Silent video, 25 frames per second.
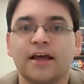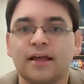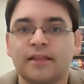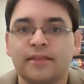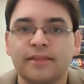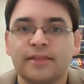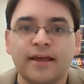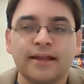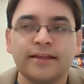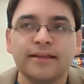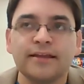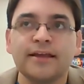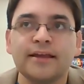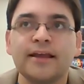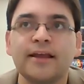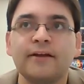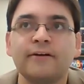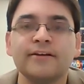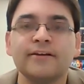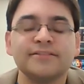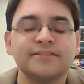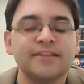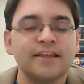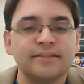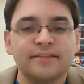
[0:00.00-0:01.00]
The idea here
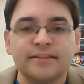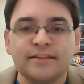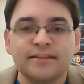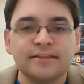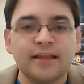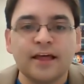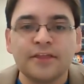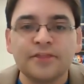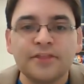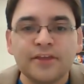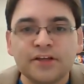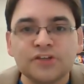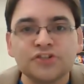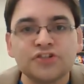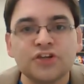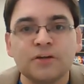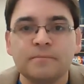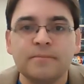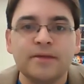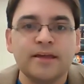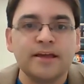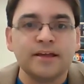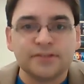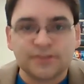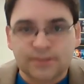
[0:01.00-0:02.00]
is that nothing should
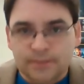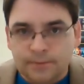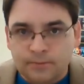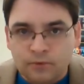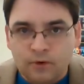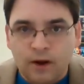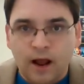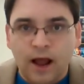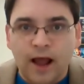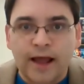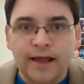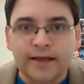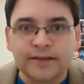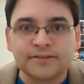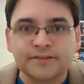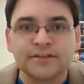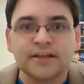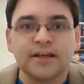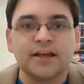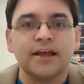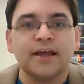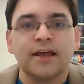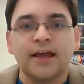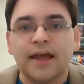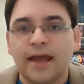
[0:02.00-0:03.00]
be a surprise.
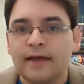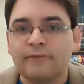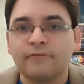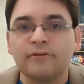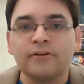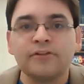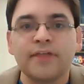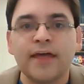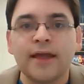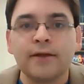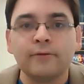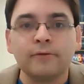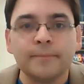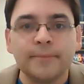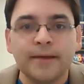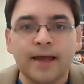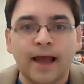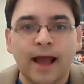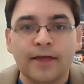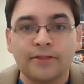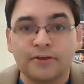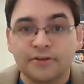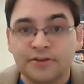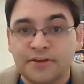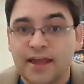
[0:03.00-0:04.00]
Everything will be
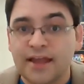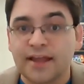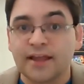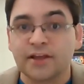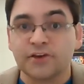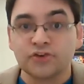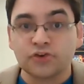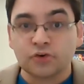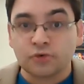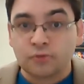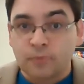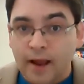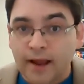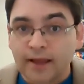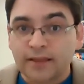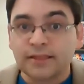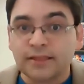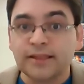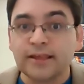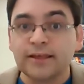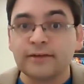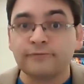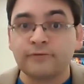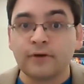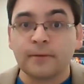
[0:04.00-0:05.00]
either taken
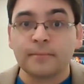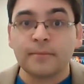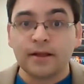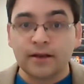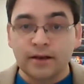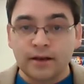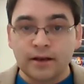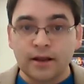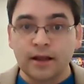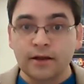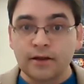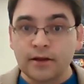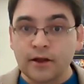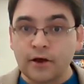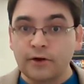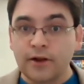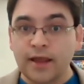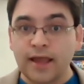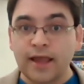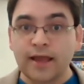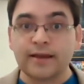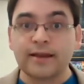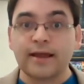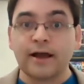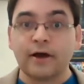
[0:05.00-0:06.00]
directly from a note
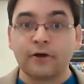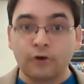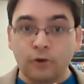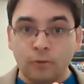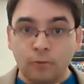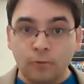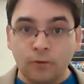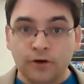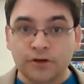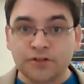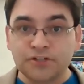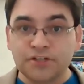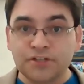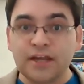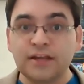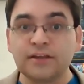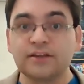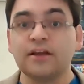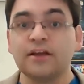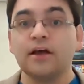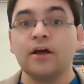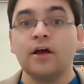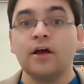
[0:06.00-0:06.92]
handout or worksheet